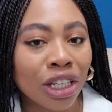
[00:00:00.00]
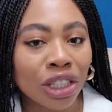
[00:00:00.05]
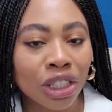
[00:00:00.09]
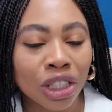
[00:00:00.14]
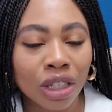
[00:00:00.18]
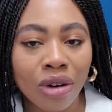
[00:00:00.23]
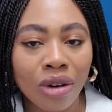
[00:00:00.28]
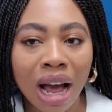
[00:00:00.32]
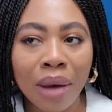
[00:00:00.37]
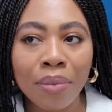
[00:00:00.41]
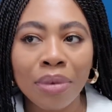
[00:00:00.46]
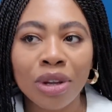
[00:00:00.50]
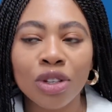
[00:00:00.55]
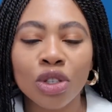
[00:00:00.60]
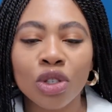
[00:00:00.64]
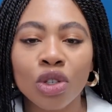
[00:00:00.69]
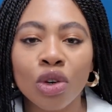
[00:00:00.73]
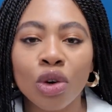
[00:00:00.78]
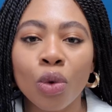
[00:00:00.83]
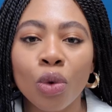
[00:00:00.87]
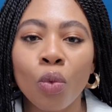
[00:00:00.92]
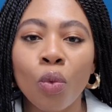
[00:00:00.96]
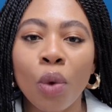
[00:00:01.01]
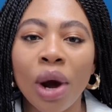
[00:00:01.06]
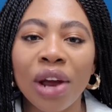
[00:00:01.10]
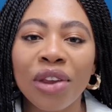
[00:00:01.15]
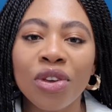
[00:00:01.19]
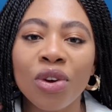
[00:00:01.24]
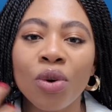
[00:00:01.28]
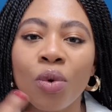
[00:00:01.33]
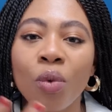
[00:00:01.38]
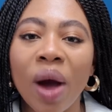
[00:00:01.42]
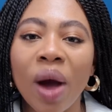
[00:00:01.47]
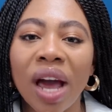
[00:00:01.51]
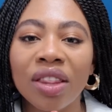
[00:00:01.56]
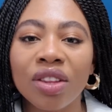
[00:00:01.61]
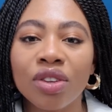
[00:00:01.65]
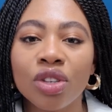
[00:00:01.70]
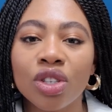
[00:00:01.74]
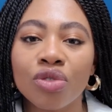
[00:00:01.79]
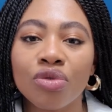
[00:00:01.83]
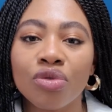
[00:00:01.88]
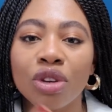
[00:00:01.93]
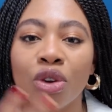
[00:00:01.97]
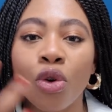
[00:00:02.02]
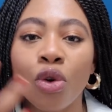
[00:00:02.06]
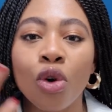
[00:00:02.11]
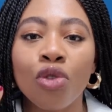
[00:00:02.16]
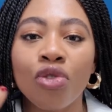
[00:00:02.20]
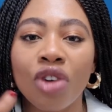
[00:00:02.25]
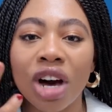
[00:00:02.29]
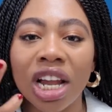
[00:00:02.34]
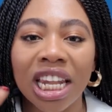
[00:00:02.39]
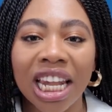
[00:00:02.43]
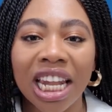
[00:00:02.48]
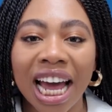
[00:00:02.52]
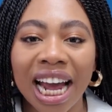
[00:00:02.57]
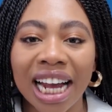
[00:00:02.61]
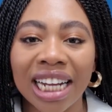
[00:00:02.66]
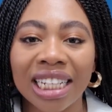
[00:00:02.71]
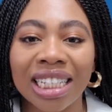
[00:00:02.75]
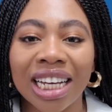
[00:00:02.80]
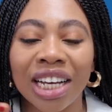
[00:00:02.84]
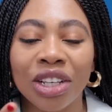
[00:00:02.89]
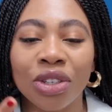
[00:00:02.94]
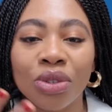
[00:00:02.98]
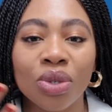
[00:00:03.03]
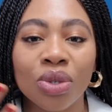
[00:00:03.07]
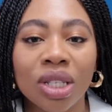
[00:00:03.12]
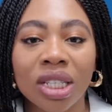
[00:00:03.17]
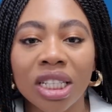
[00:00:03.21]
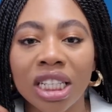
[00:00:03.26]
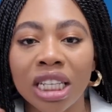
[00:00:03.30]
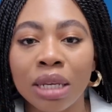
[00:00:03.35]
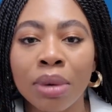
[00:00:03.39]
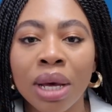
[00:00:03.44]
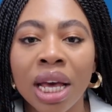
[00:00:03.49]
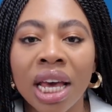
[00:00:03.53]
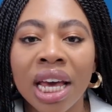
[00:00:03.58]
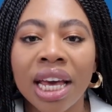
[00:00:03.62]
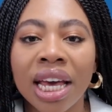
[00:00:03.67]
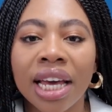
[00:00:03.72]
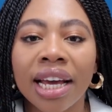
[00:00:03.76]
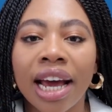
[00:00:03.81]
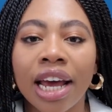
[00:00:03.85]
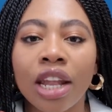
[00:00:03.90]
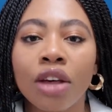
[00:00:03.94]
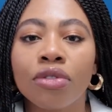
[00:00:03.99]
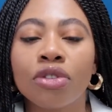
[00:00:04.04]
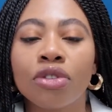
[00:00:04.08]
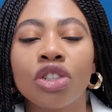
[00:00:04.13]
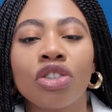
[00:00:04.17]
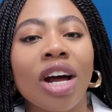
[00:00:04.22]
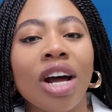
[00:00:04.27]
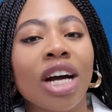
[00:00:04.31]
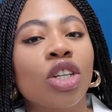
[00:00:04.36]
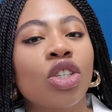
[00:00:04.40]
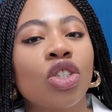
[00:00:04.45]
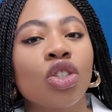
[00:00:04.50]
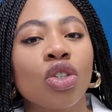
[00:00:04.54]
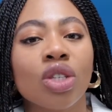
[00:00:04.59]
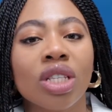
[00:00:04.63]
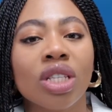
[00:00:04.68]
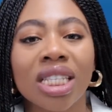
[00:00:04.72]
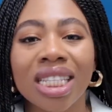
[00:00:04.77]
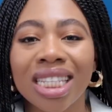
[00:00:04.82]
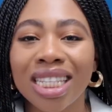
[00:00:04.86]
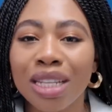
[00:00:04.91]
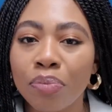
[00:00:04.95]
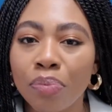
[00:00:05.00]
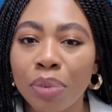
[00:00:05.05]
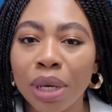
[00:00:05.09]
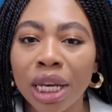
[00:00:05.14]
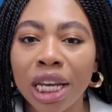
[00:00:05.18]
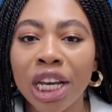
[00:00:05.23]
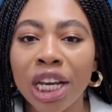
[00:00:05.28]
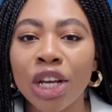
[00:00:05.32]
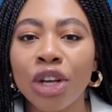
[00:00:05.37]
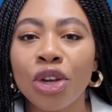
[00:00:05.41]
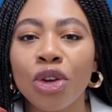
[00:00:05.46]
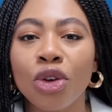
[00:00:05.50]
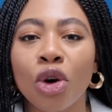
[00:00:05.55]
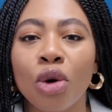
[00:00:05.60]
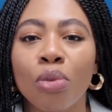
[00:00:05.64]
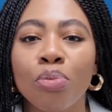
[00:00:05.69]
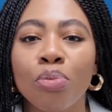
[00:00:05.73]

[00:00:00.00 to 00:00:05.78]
Do you know what I mean? So when you wear this ring overnight and you sleep, it kind of tracks your sleeping, your